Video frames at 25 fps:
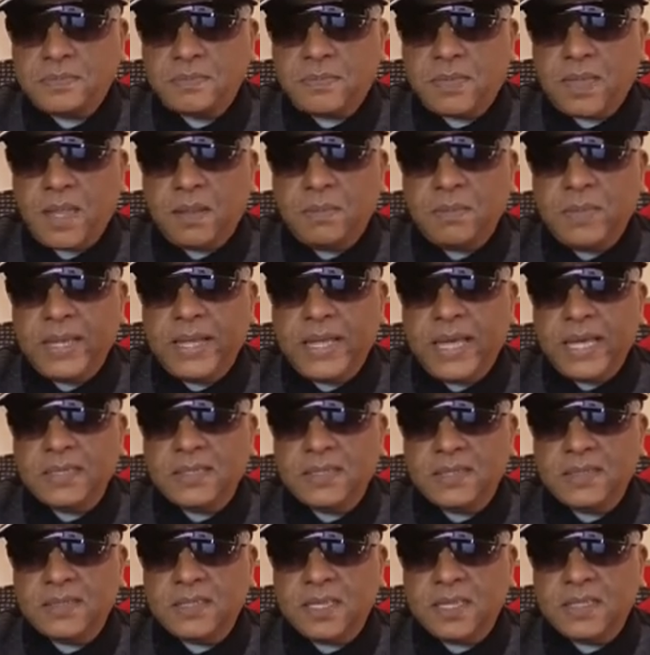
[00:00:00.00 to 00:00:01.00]

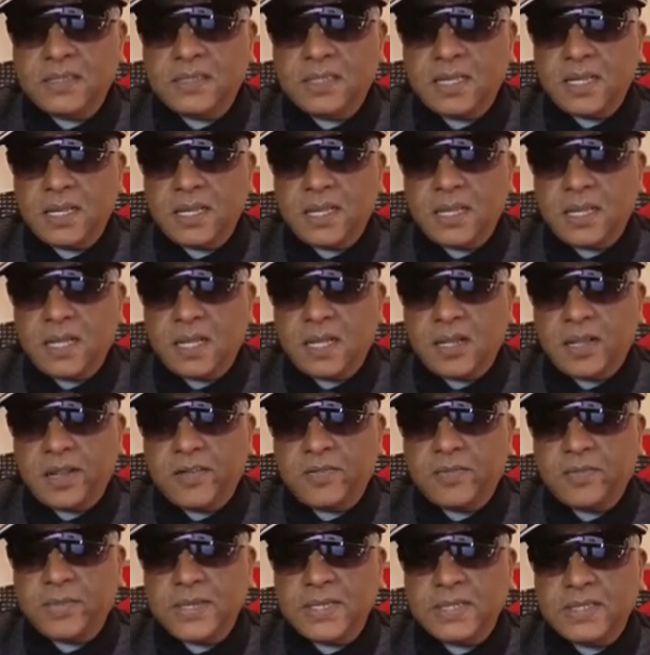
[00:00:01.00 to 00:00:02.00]
Negation says a lot
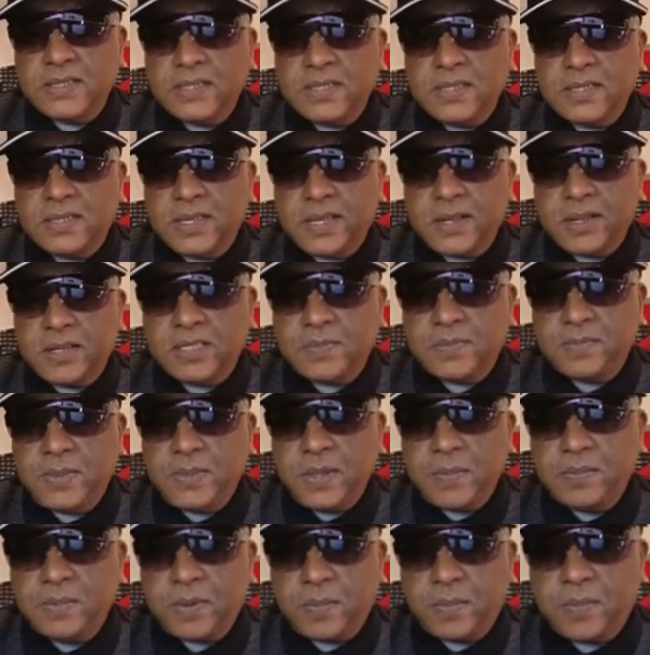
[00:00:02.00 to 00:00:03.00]
of ministers cannot
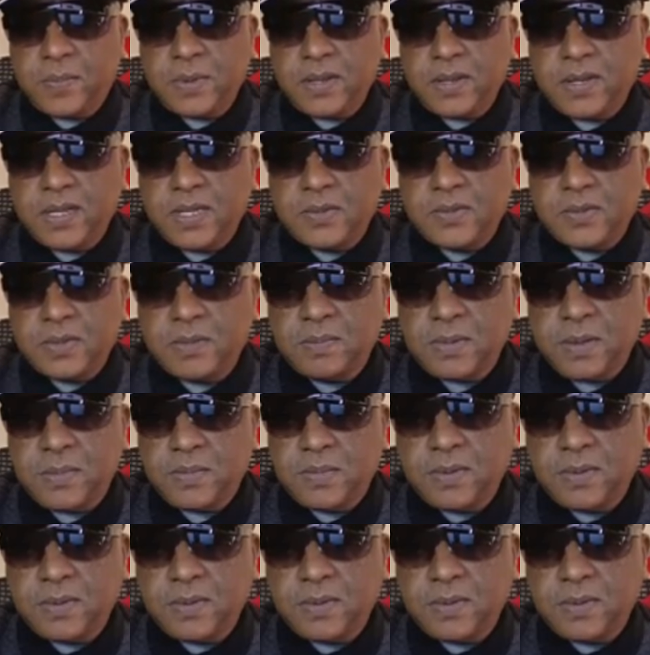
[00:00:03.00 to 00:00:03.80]
speak proper English when people